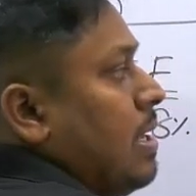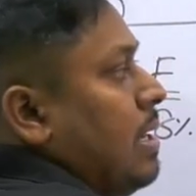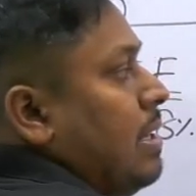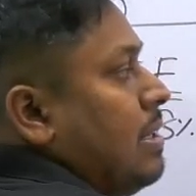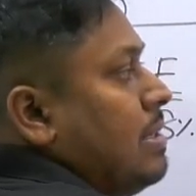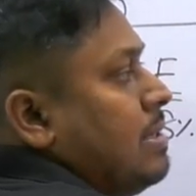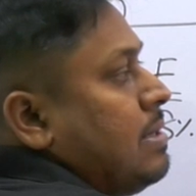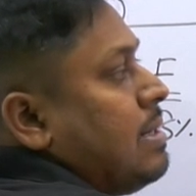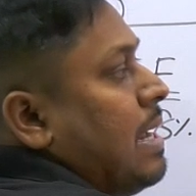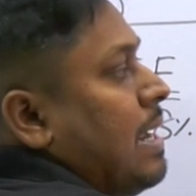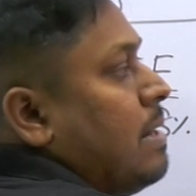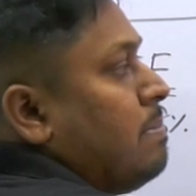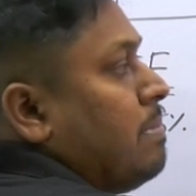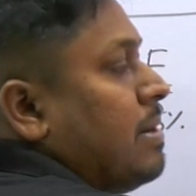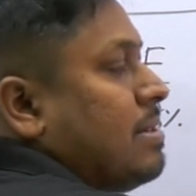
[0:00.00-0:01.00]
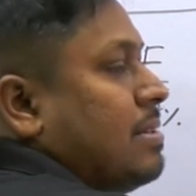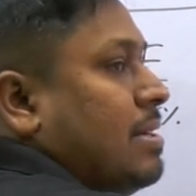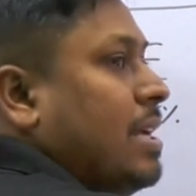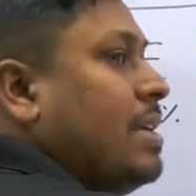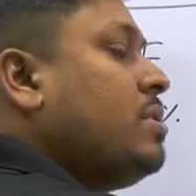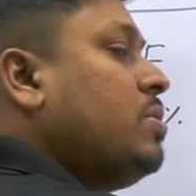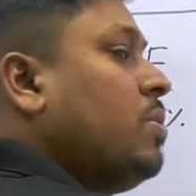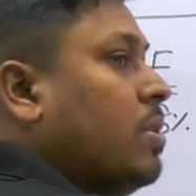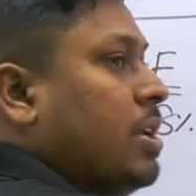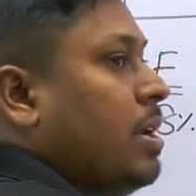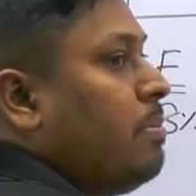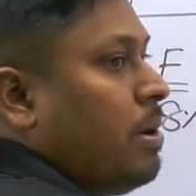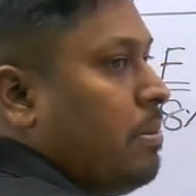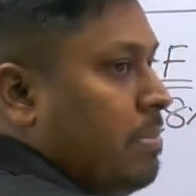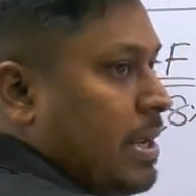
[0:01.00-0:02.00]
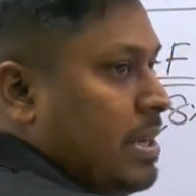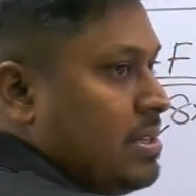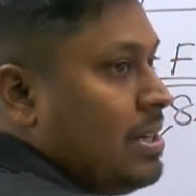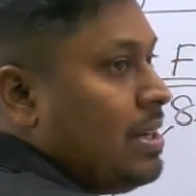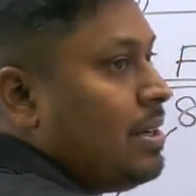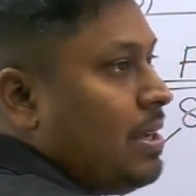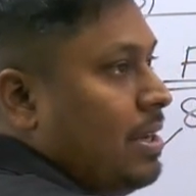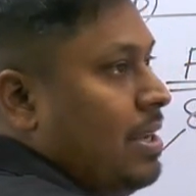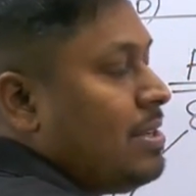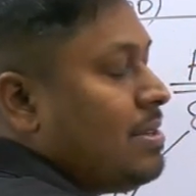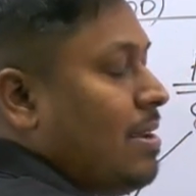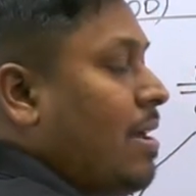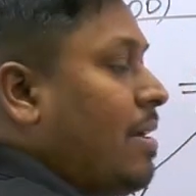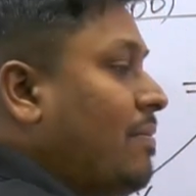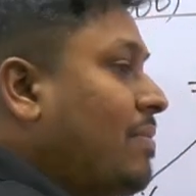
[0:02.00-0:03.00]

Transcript: In this 9% total population increase,